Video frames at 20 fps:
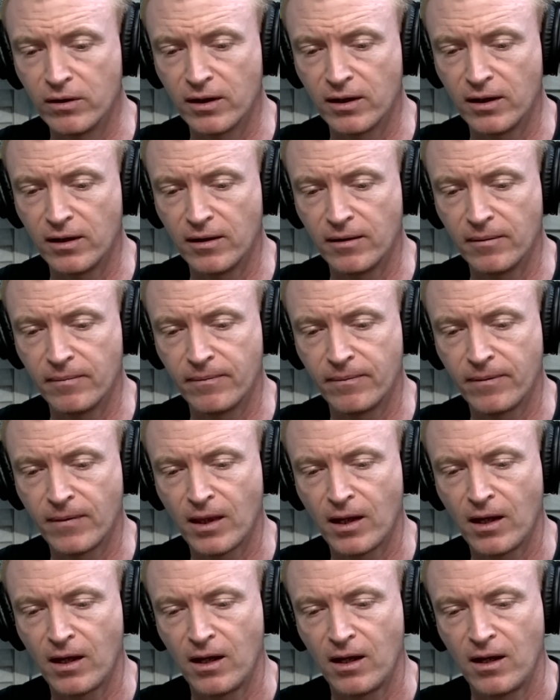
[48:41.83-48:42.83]
And
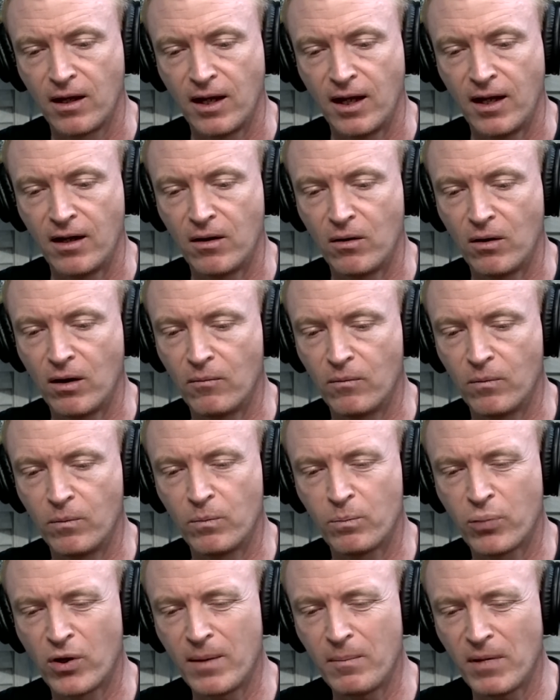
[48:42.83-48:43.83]
I'm
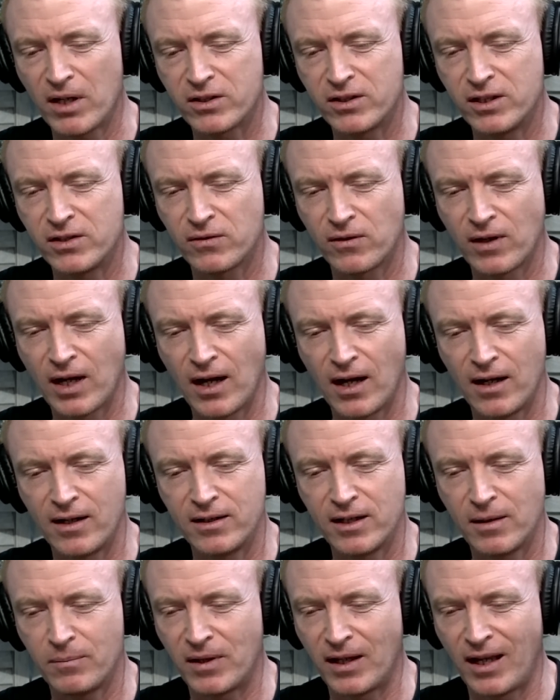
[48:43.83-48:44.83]
pretty much disregarding
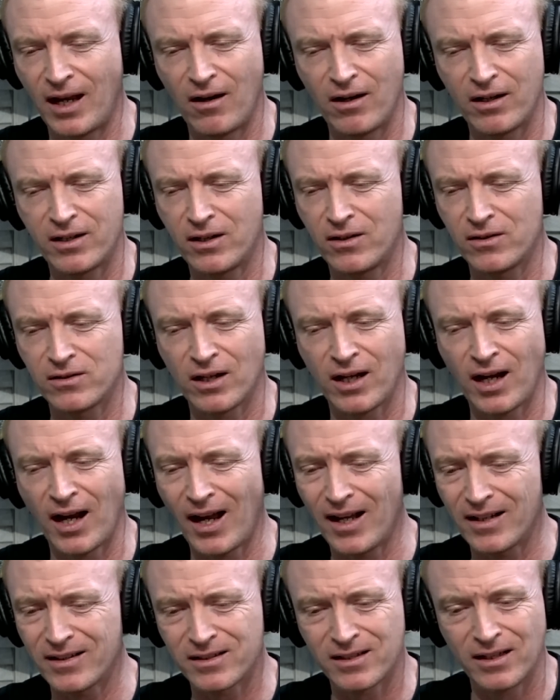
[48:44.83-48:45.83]
Depth of Character because I
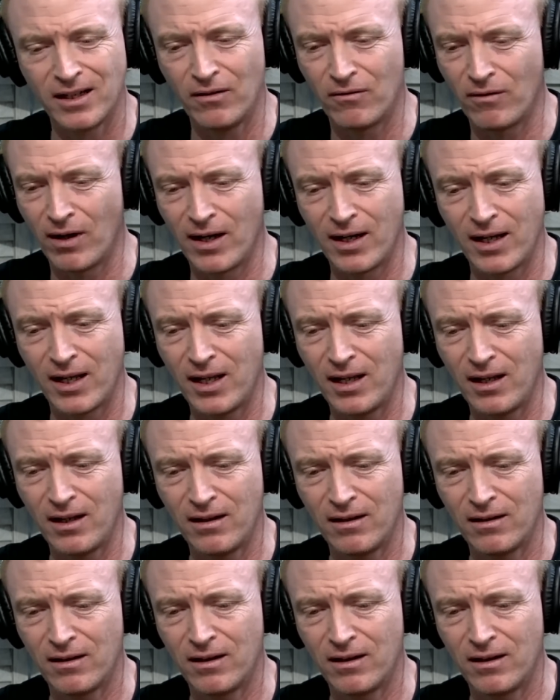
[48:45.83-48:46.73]
can't see it running here.